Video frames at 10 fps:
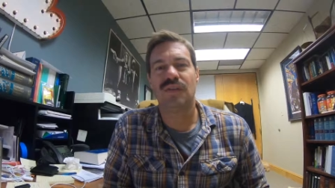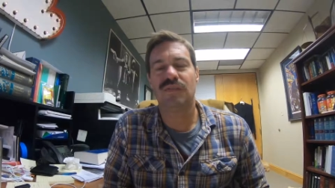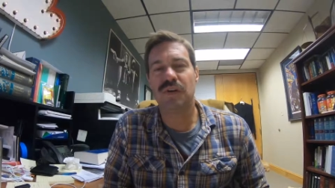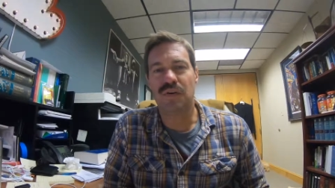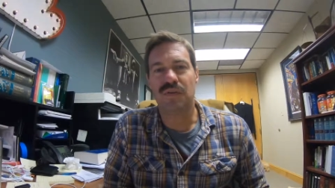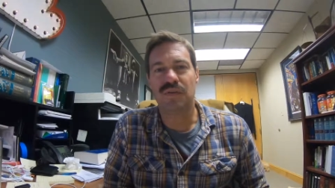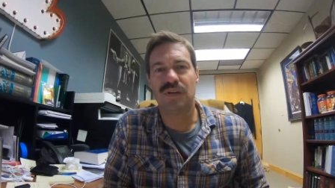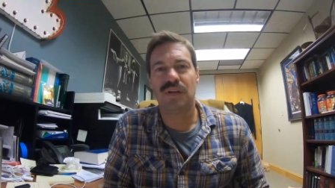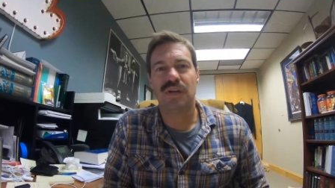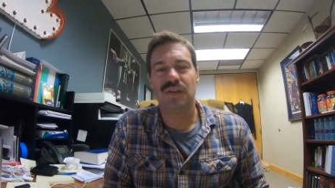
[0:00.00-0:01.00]

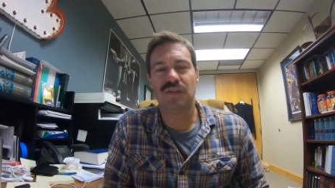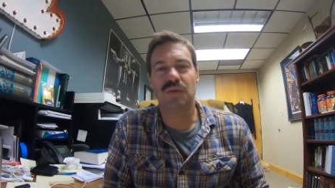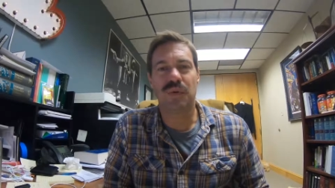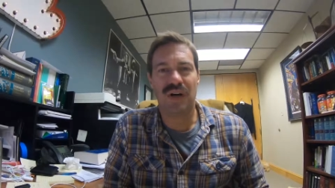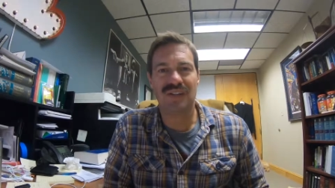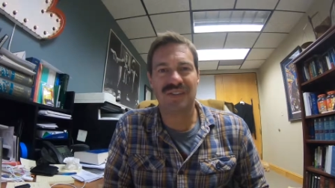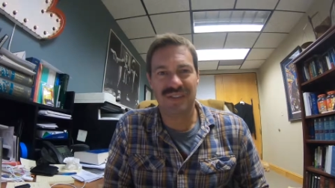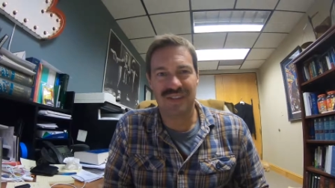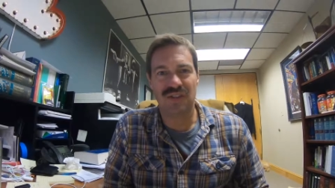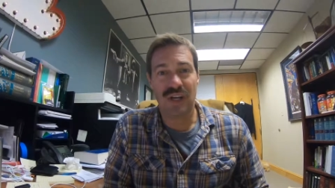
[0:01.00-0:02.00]
phone to
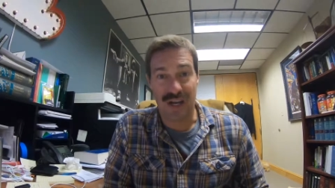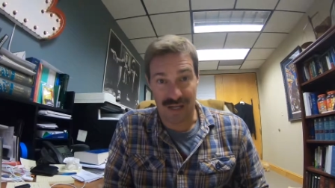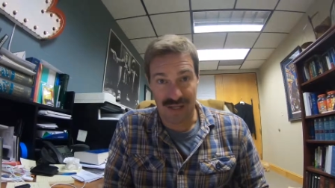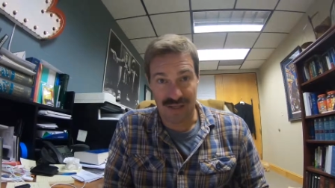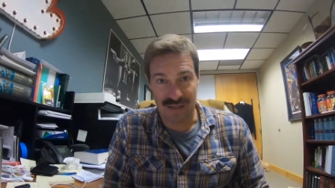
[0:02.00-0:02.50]
deposit the check.